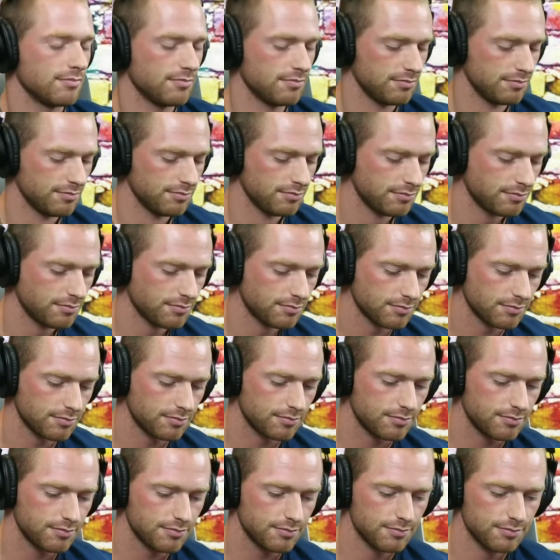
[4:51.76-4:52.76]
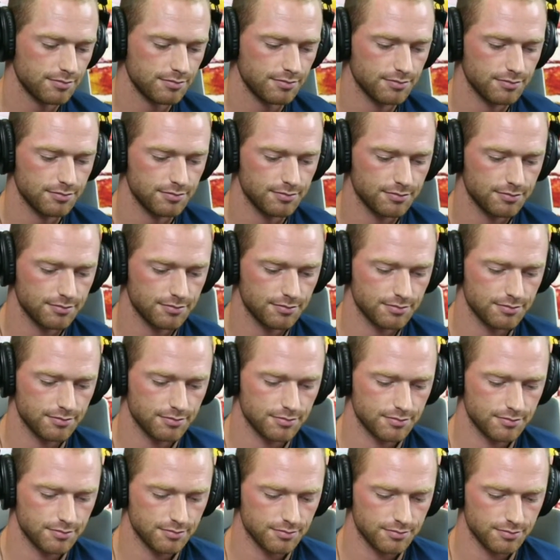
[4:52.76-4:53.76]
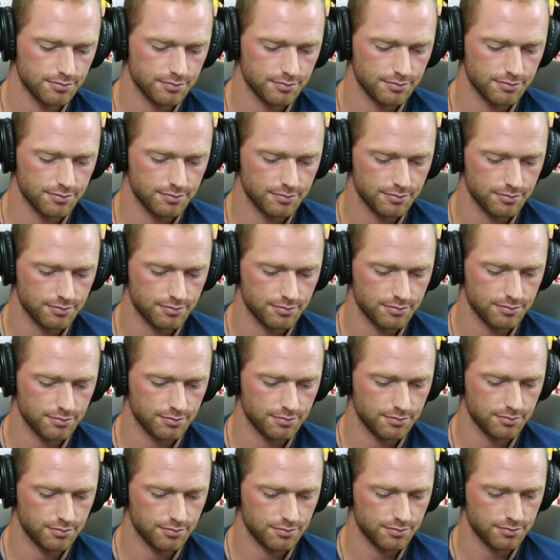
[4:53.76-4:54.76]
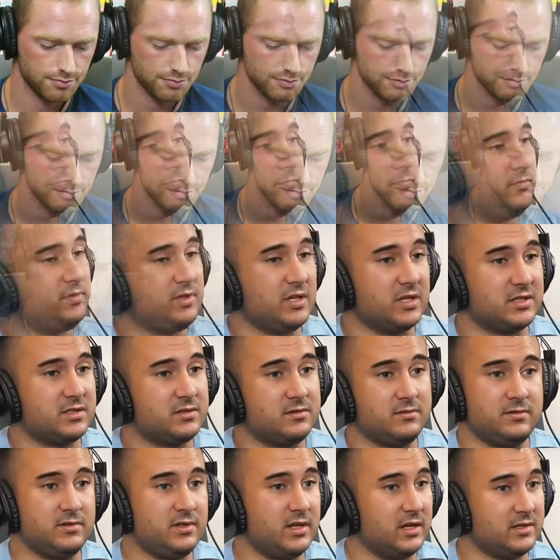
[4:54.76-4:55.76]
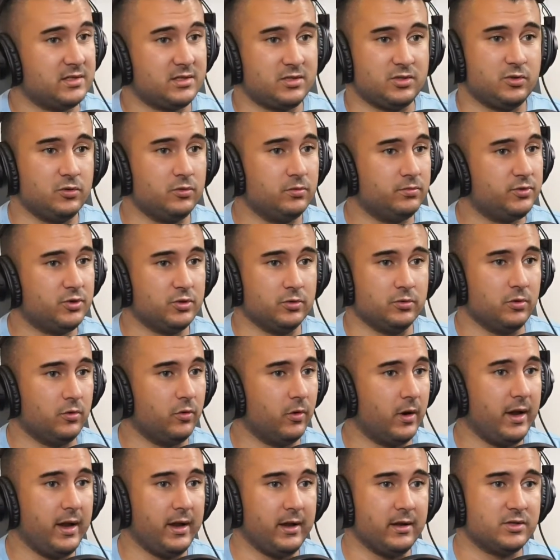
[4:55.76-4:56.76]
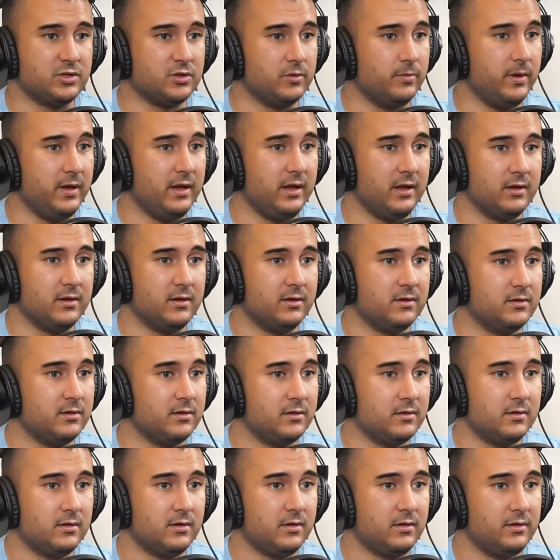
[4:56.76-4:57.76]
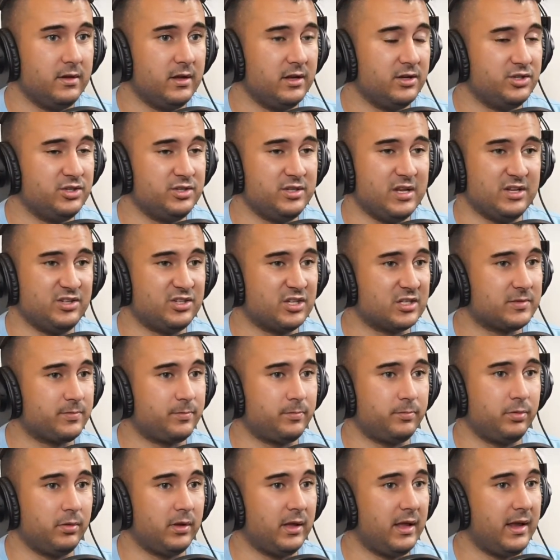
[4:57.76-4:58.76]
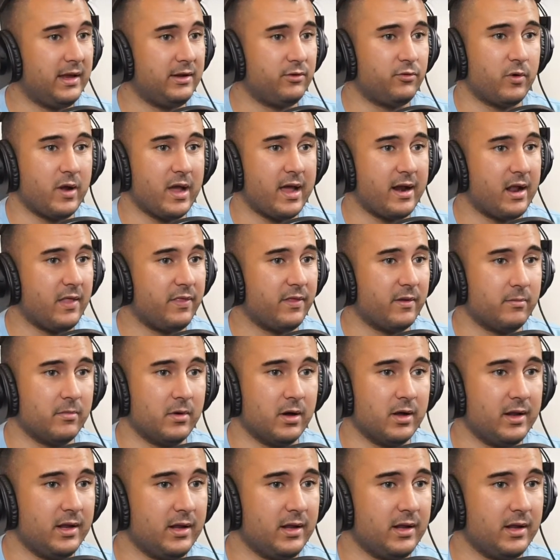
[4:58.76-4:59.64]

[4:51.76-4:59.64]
I don't know if they were off. I think the Chiefs just too great to beat. They just played right on the money.